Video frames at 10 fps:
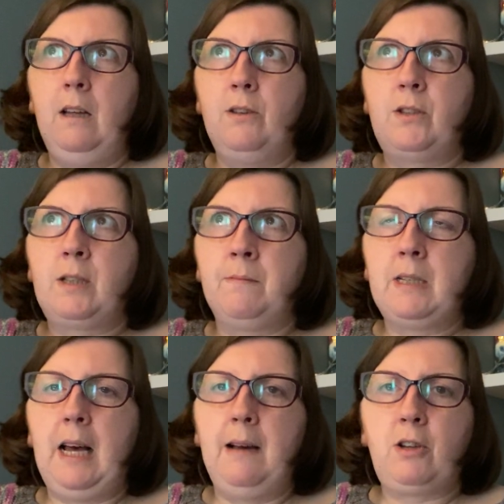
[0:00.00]

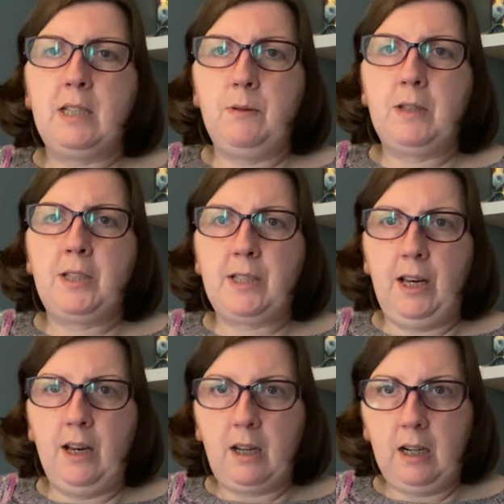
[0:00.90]
sometimes, because it was a
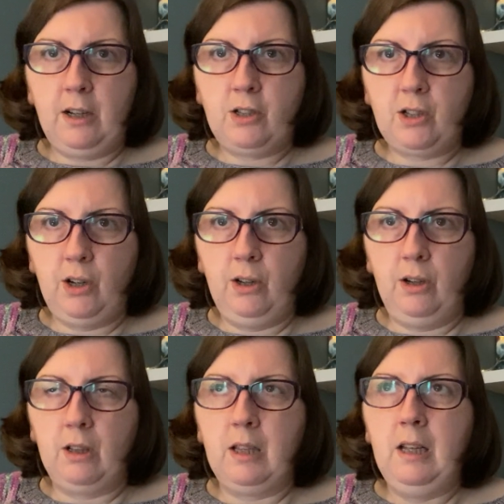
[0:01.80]
circular
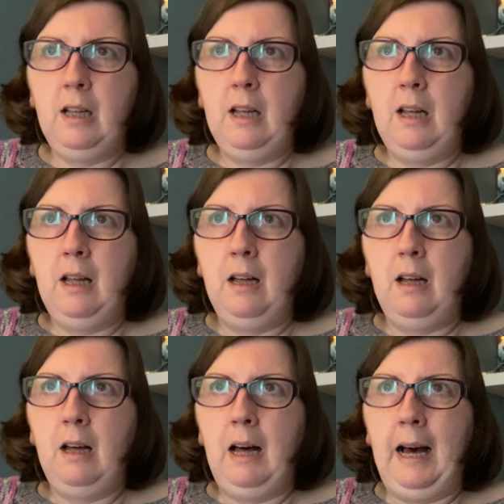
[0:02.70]
shawl,
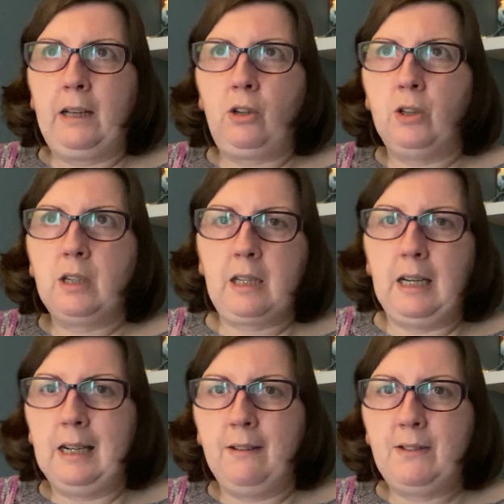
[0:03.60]
I couldn't
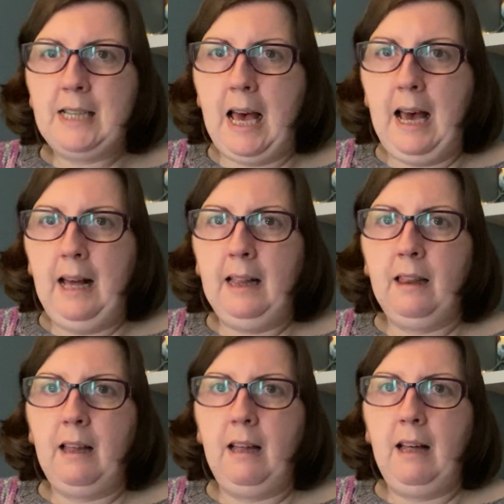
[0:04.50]
kind of
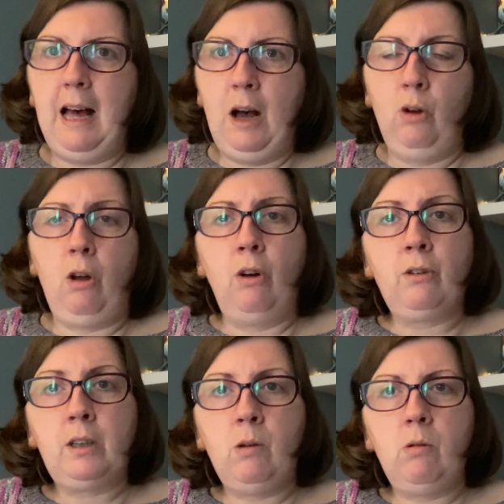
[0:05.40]
tell how
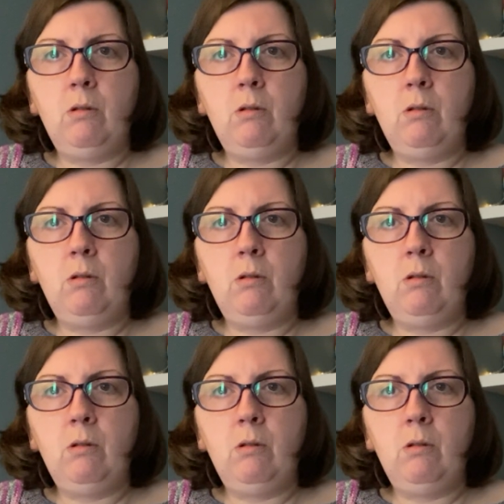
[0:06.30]
long it